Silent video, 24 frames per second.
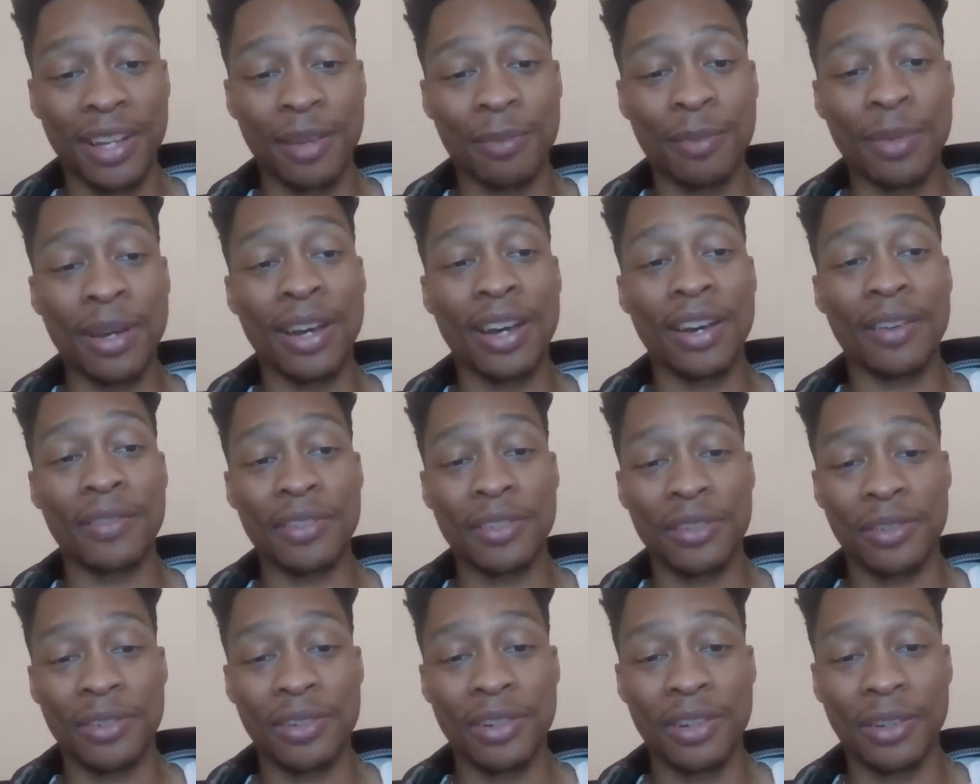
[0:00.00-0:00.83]
about having
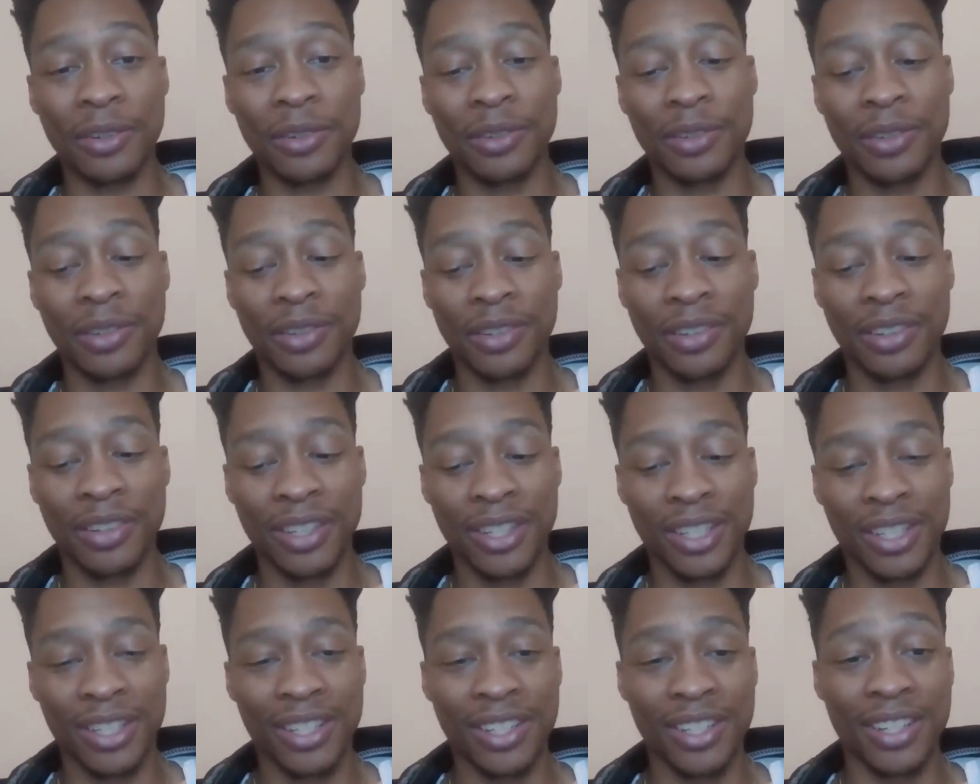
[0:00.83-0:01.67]
to struggle.
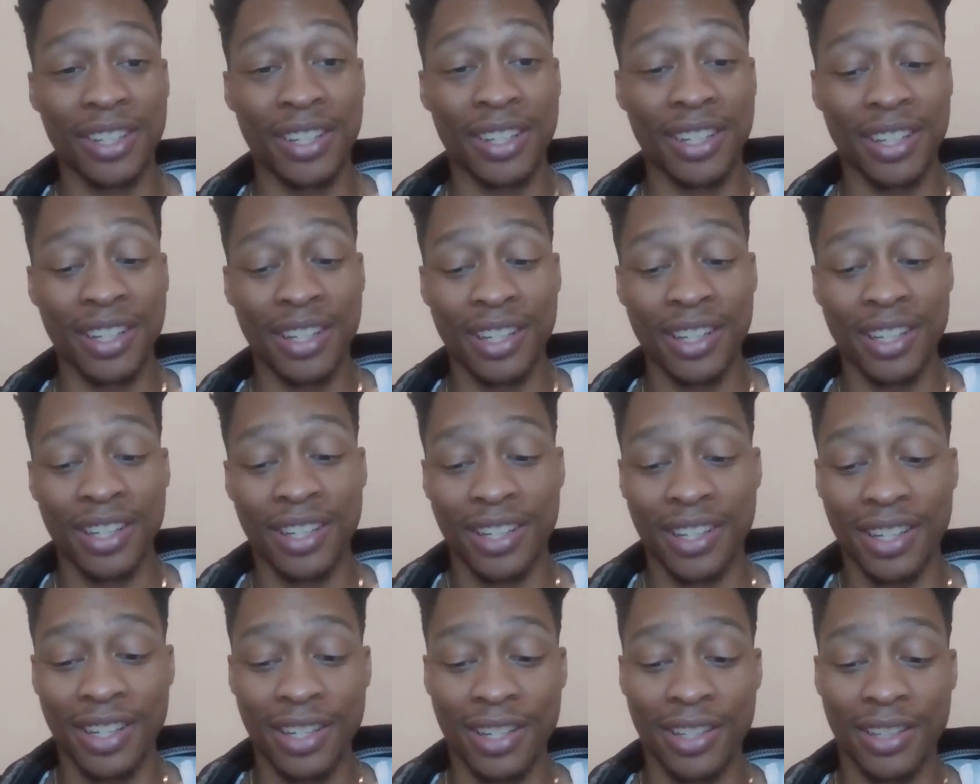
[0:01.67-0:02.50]

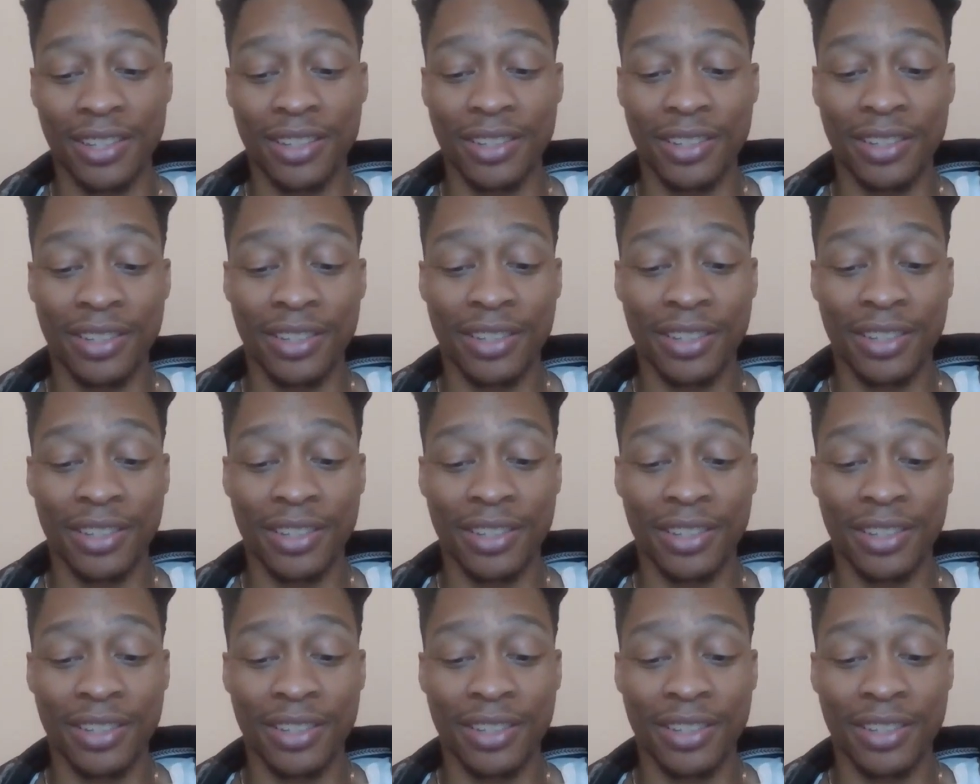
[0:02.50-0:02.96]
Either